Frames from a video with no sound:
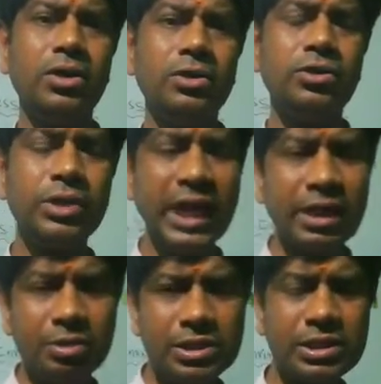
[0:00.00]
So
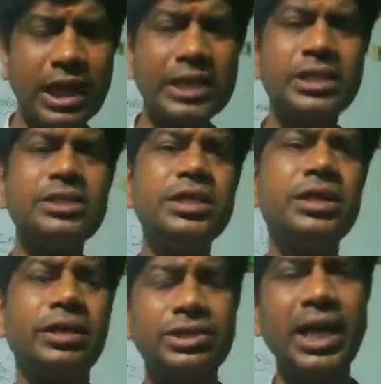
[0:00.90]
that was a licensing
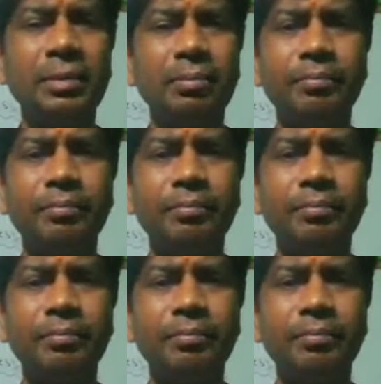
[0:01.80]
regime.